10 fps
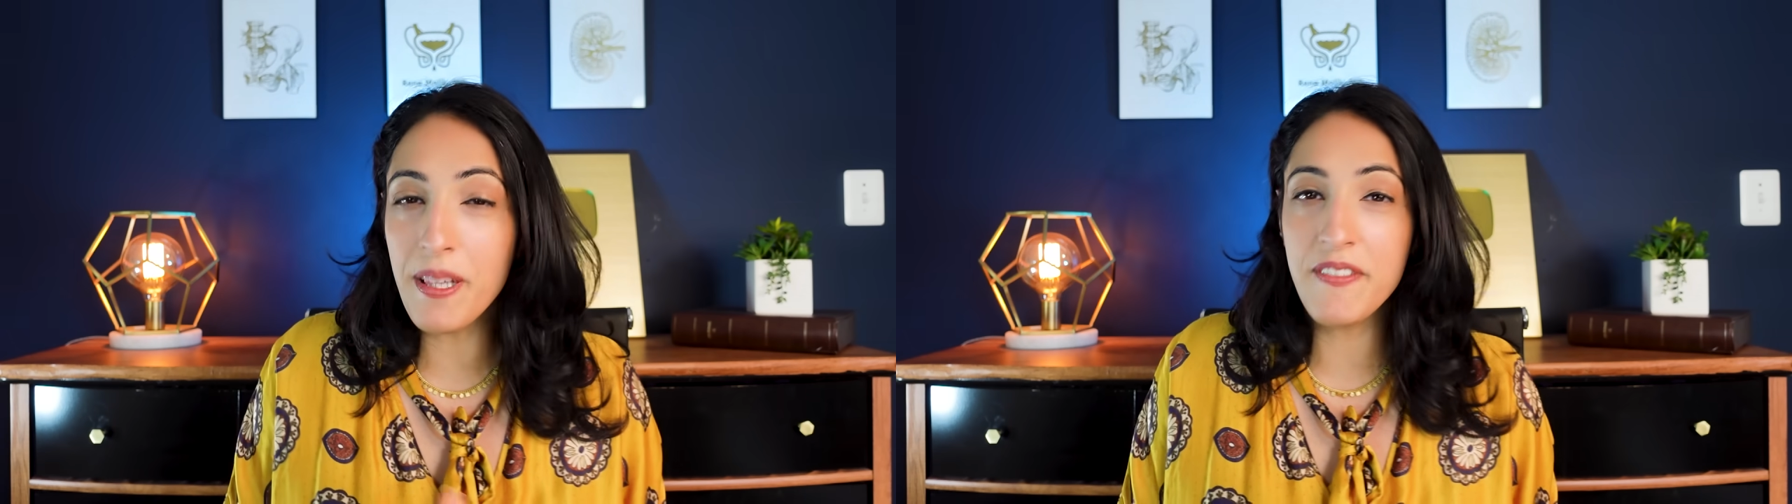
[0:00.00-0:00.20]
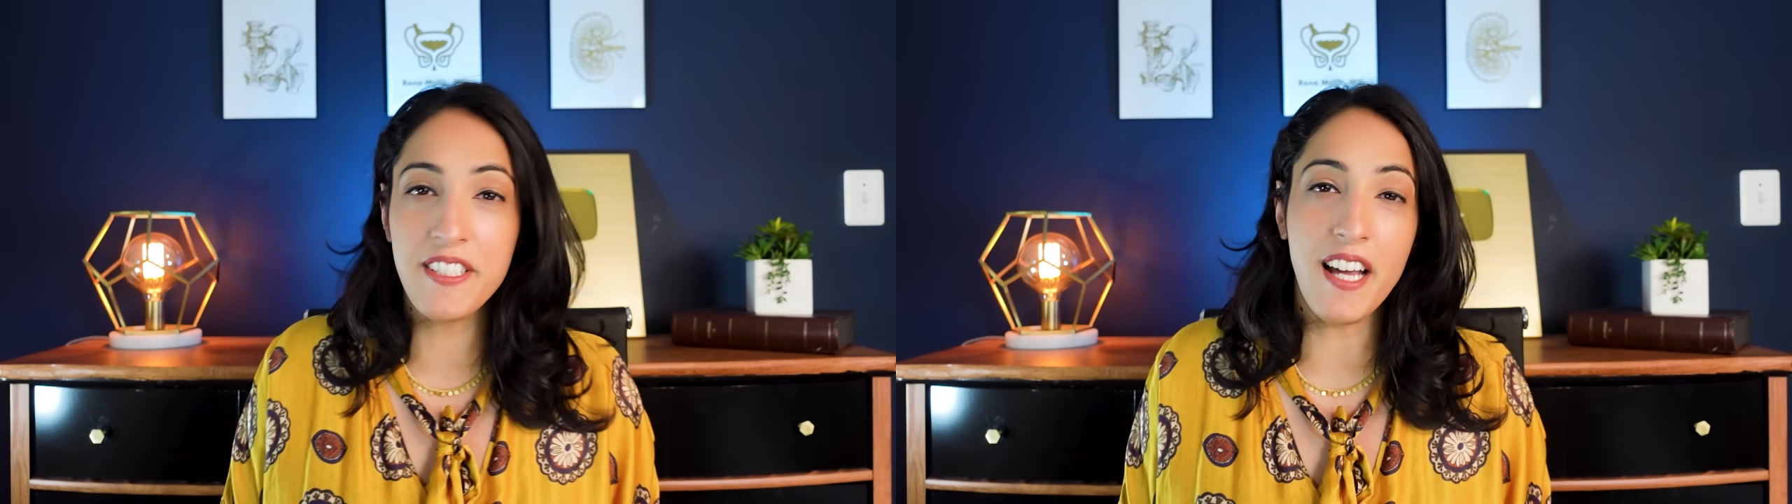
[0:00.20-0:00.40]

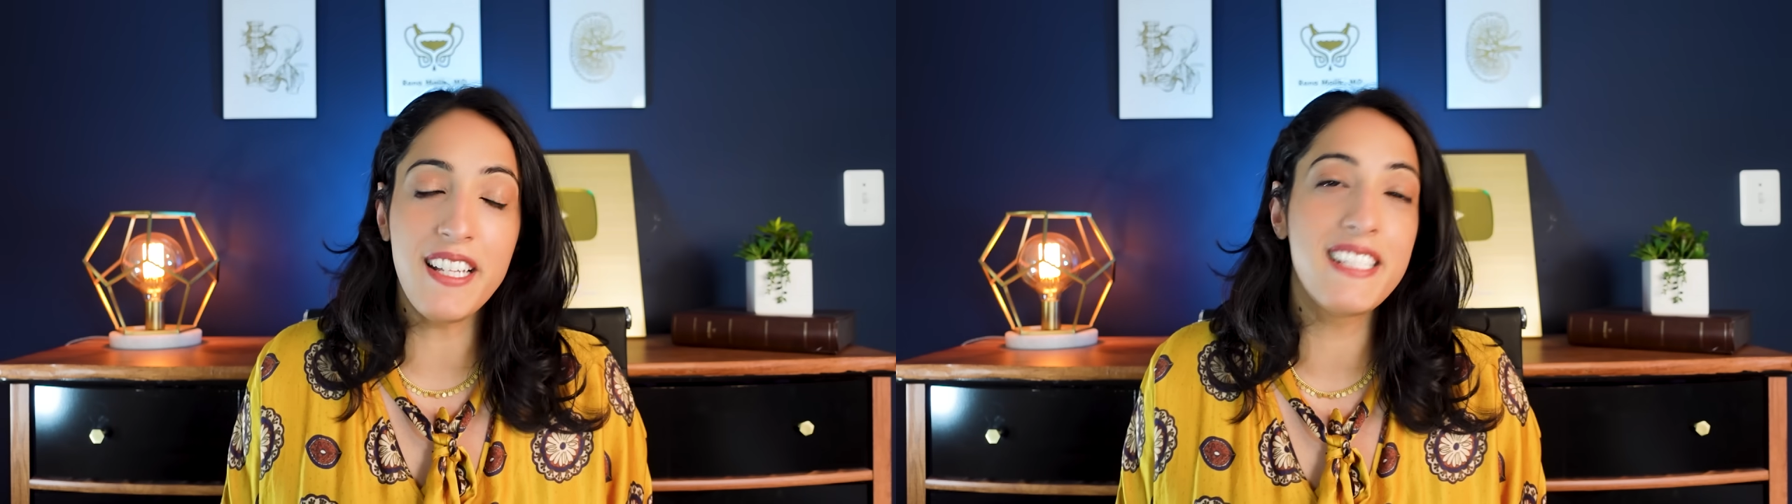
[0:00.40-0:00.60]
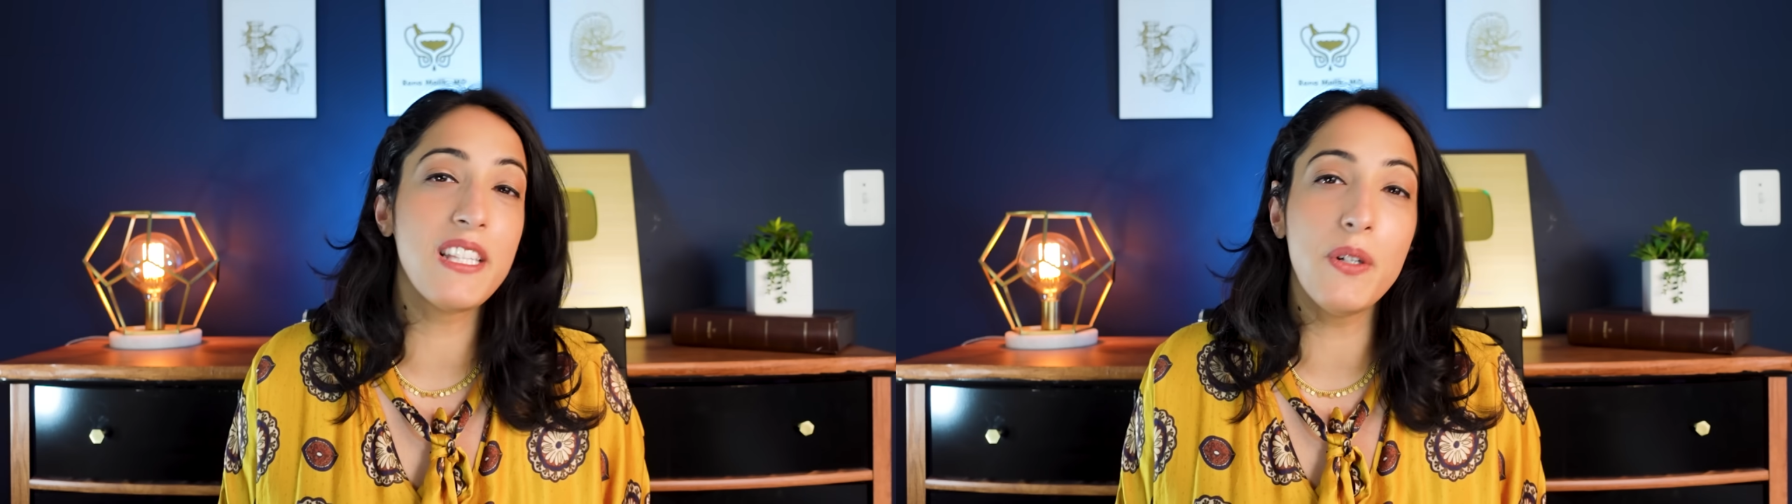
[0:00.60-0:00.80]
of
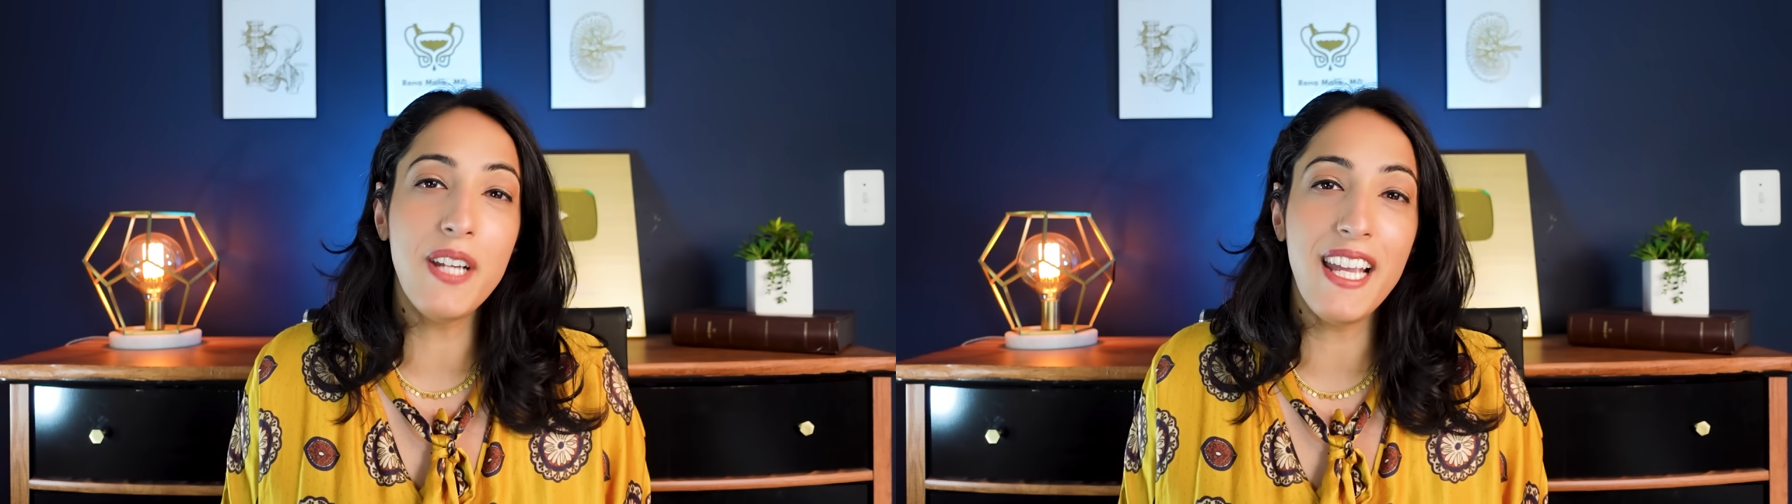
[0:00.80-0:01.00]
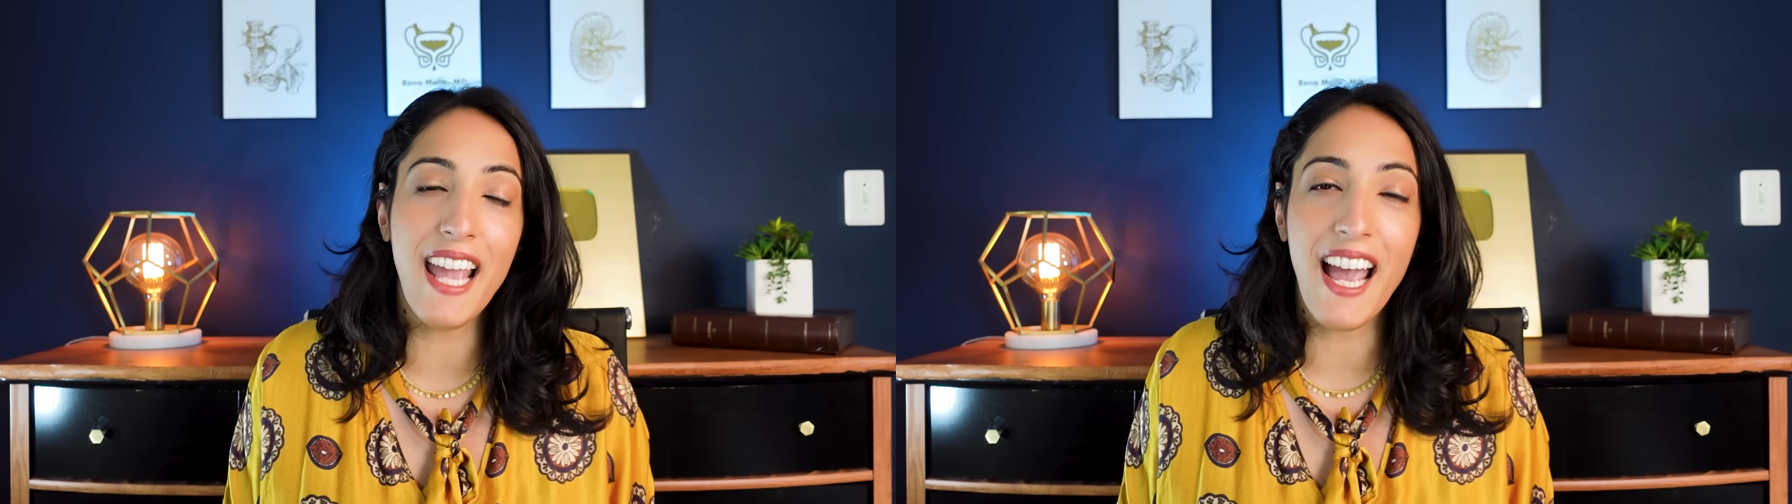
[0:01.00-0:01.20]
studies
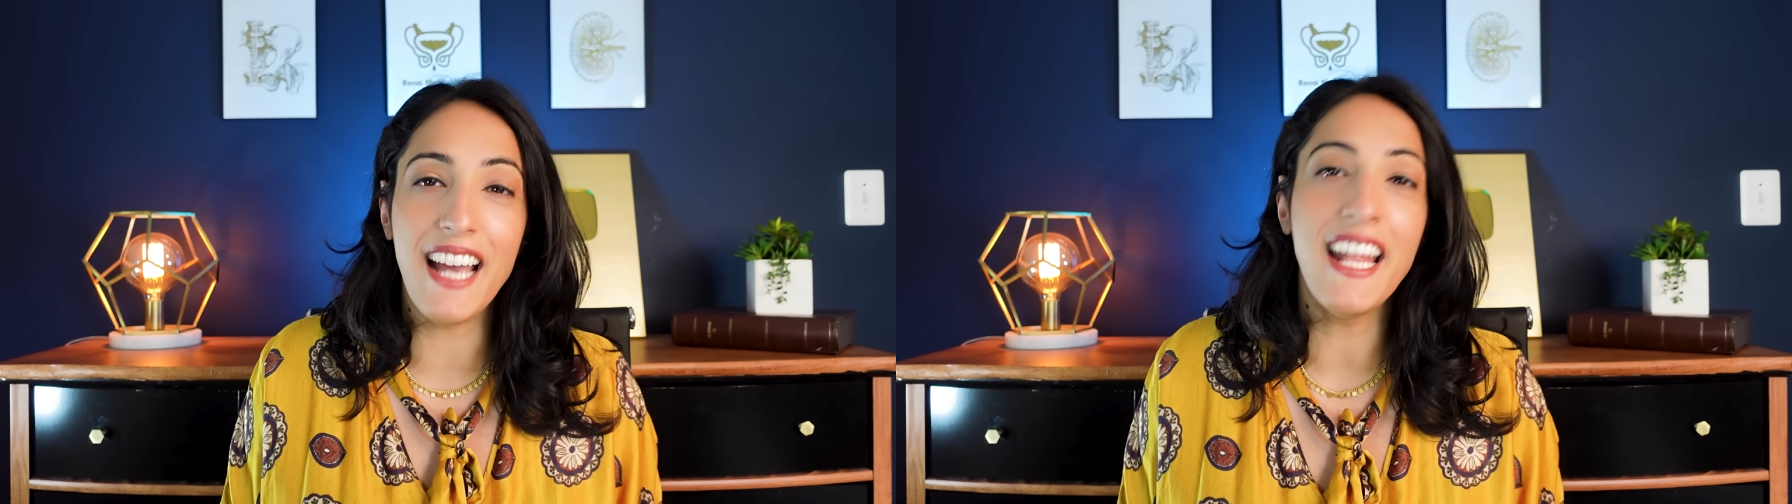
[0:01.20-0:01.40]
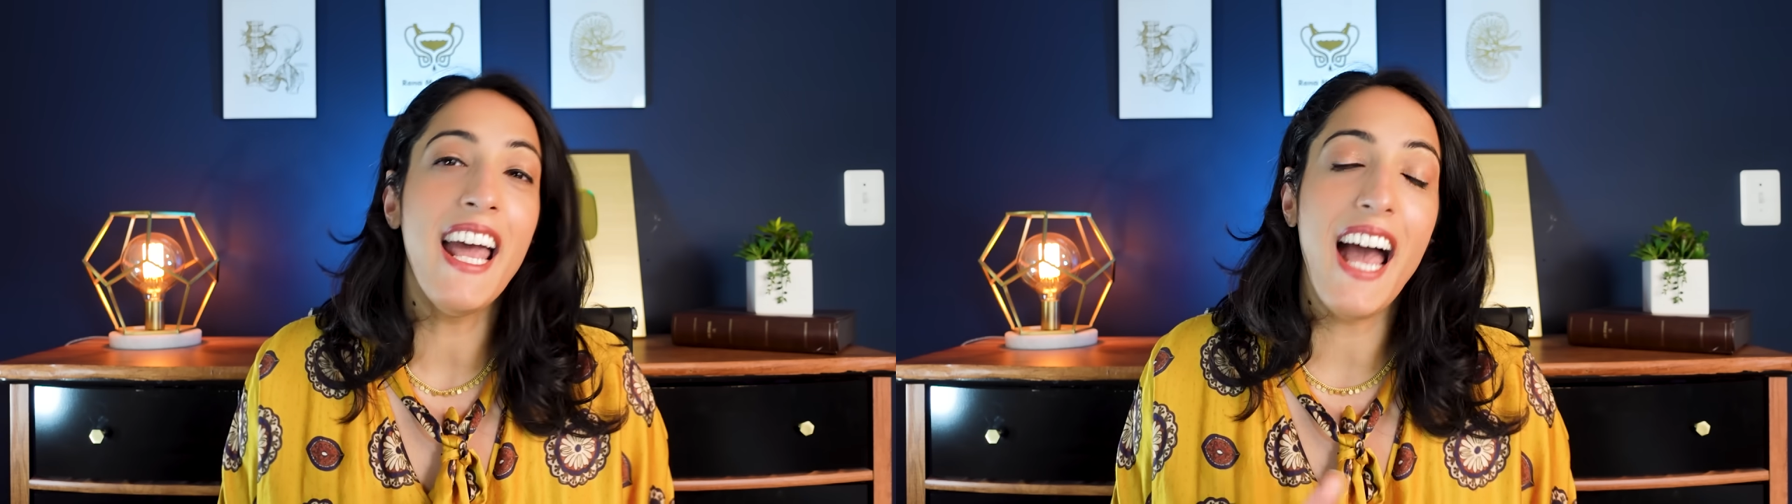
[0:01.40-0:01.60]
looking at